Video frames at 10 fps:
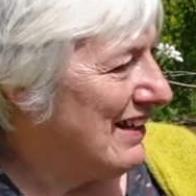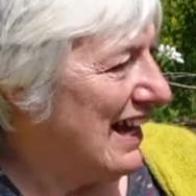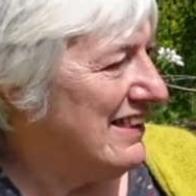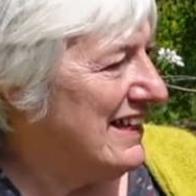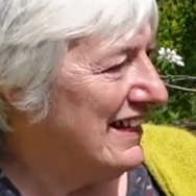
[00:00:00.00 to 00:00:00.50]
I
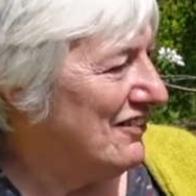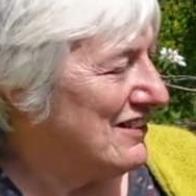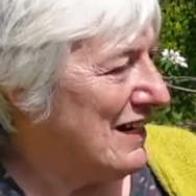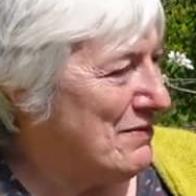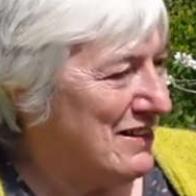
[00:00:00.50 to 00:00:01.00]
think it
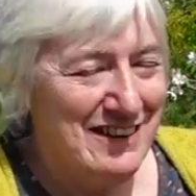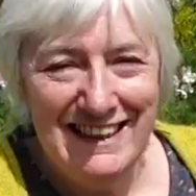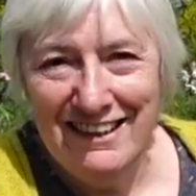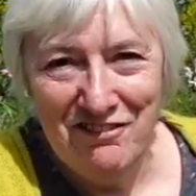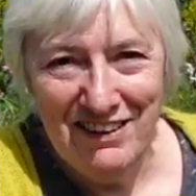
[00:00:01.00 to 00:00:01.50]
looks absolutely
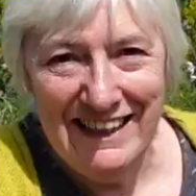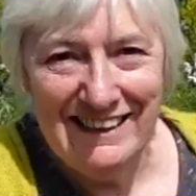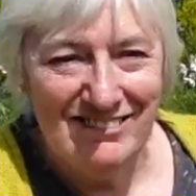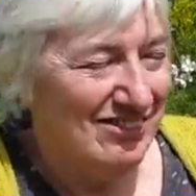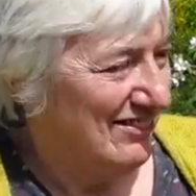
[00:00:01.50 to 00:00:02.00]
lovely.
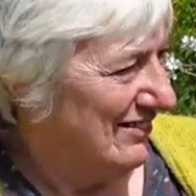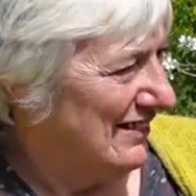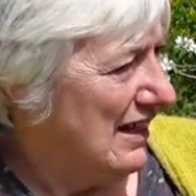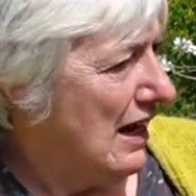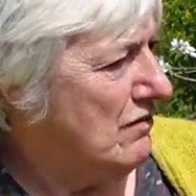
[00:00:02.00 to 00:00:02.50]

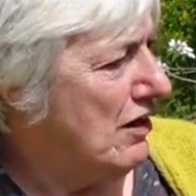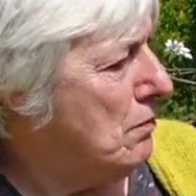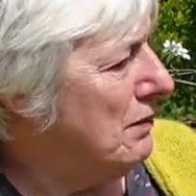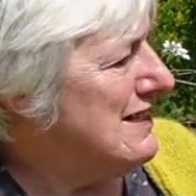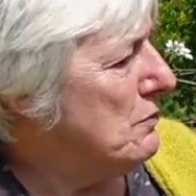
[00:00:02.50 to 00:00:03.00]
I'm very
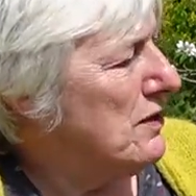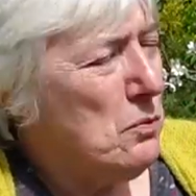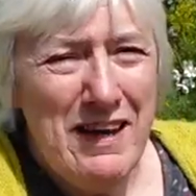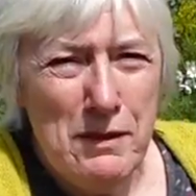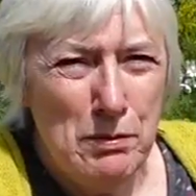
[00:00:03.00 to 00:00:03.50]
pleased with the
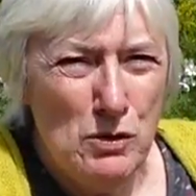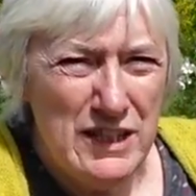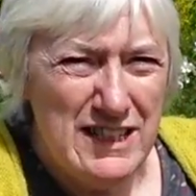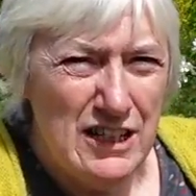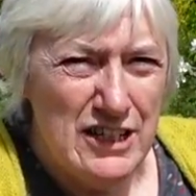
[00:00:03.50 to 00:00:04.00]
way the border
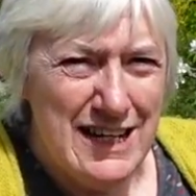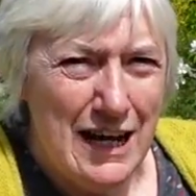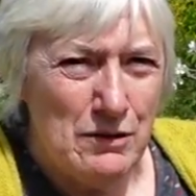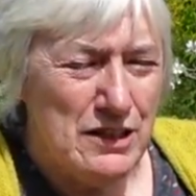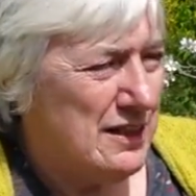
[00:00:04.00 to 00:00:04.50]
turned
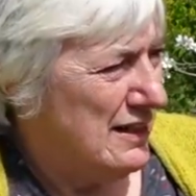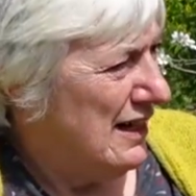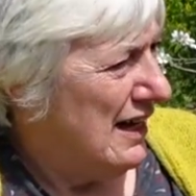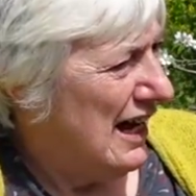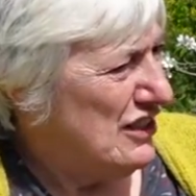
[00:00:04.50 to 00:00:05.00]
out.
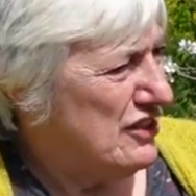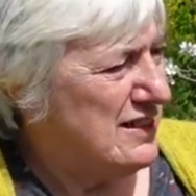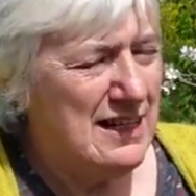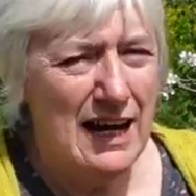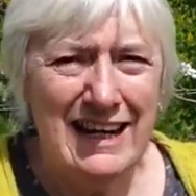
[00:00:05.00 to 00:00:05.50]
I
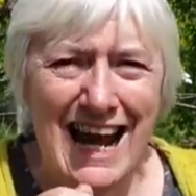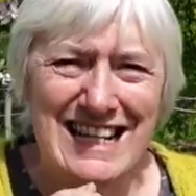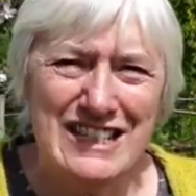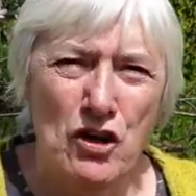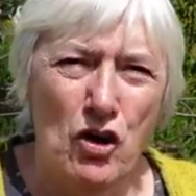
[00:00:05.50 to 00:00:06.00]
just uh,
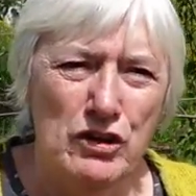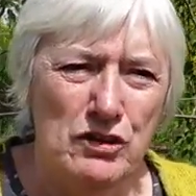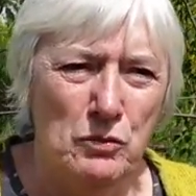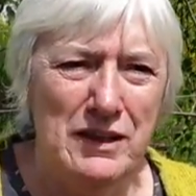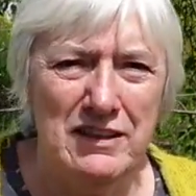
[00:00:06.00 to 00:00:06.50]
cast
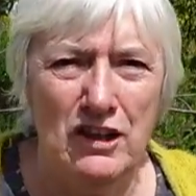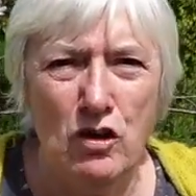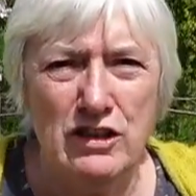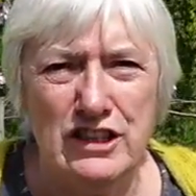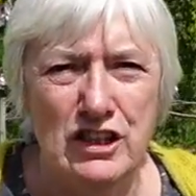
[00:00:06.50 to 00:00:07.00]
on with
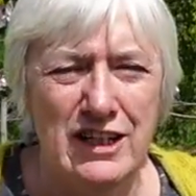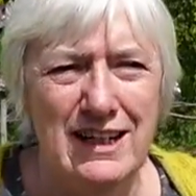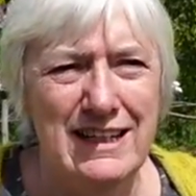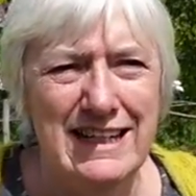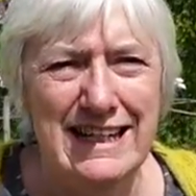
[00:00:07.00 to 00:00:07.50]
long
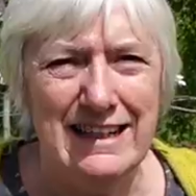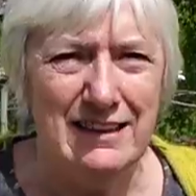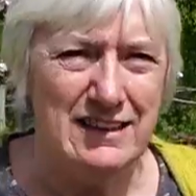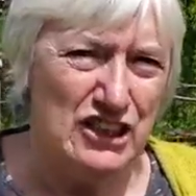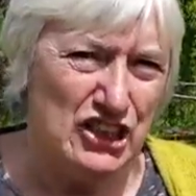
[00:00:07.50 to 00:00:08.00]
circular
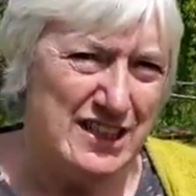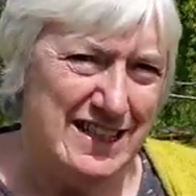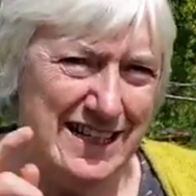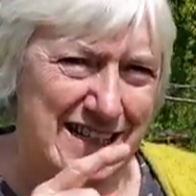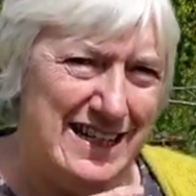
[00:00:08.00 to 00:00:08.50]
needles and just
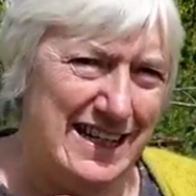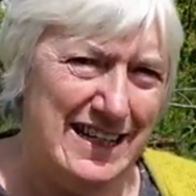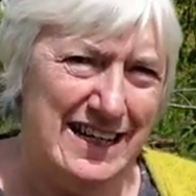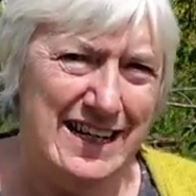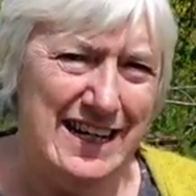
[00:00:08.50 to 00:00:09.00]
knit, knit, knit,
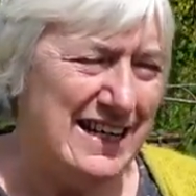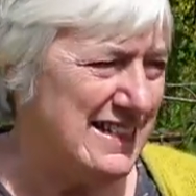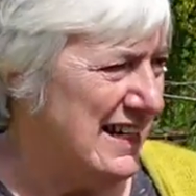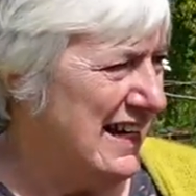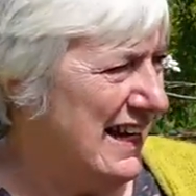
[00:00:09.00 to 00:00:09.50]
knit, knit
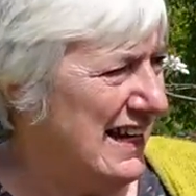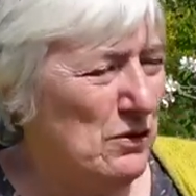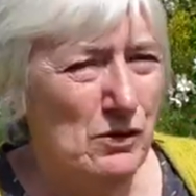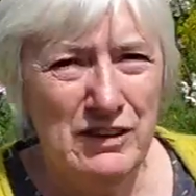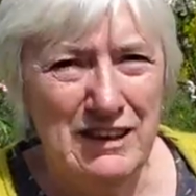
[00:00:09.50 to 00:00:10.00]
in
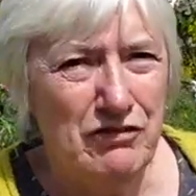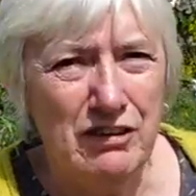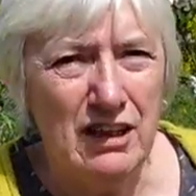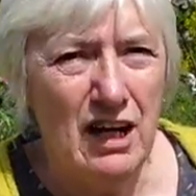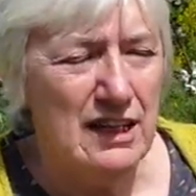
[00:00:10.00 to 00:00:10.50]
all
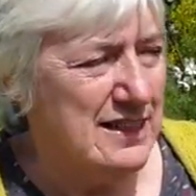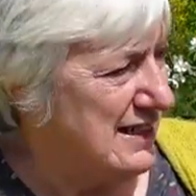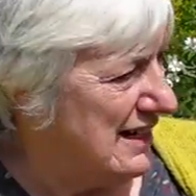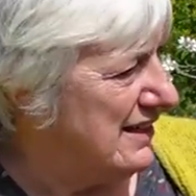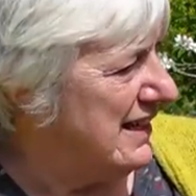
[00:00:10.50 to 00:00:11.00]
different colours,
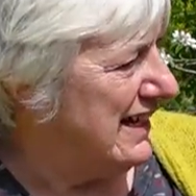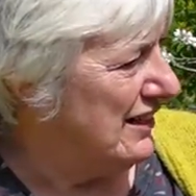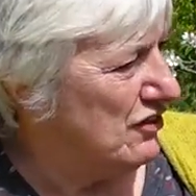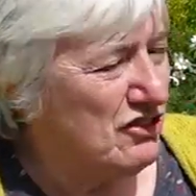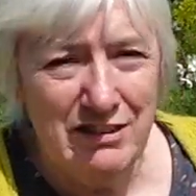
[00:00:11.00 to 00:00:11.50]
and I think it
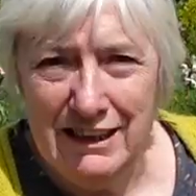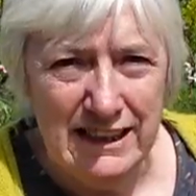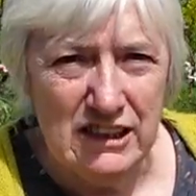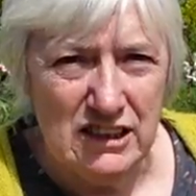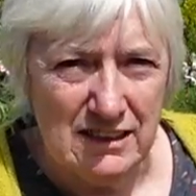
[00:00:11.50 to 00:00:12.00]
looks really
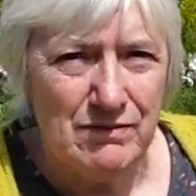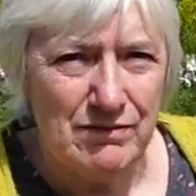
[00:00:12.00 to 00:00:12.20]
good.